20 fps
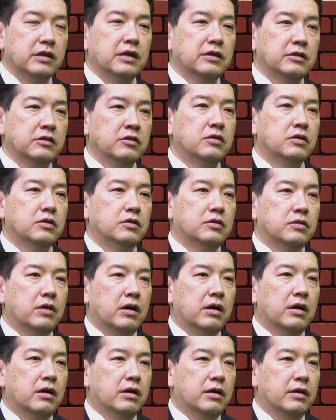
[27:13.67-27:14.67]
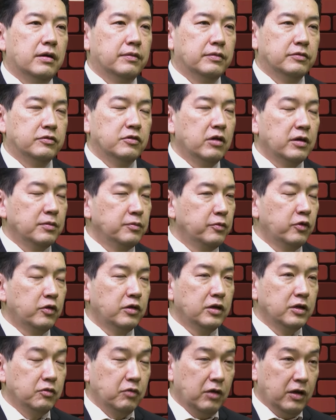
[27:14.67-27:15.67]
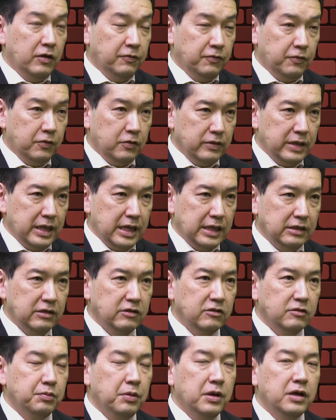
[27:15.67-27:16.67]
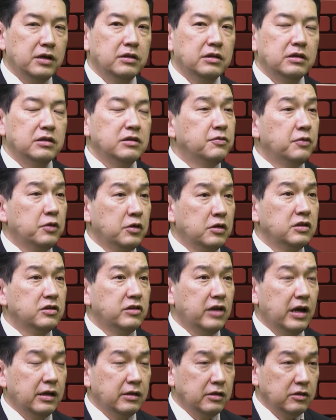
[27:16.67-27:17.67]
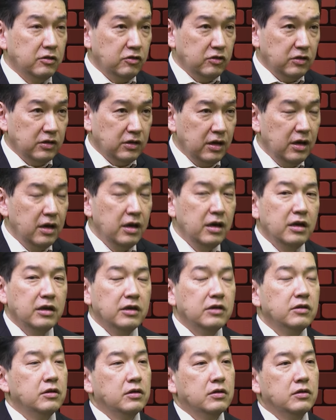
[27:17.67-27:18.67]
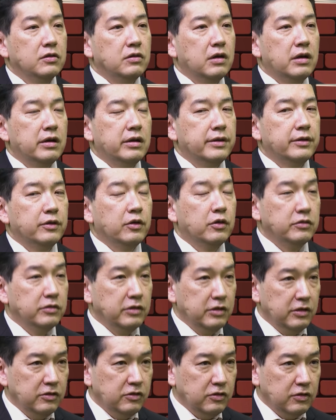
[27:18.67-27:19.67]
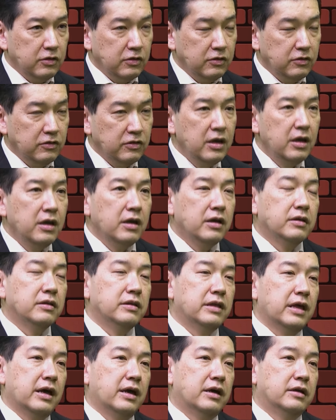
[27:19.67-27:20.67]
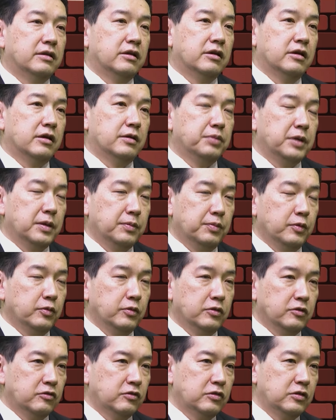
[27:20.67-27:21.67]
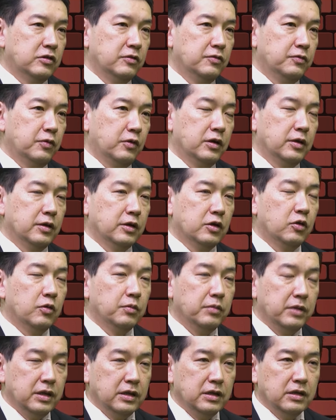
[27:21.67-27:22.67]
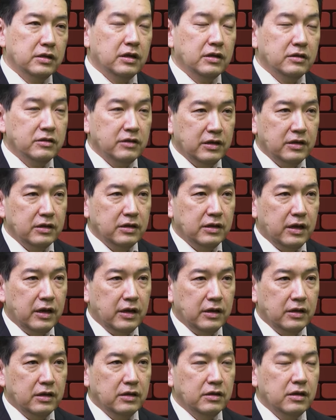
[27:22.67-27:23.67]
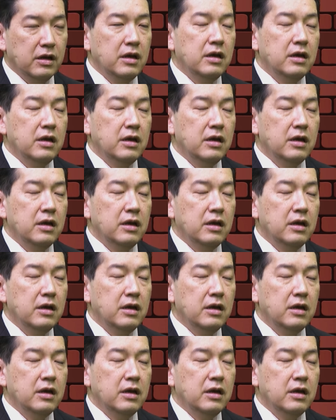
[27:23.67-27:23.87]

And, you know, so I'm very grateful that despite these very challenging, you know, conditions, that people were still very committed and dedicated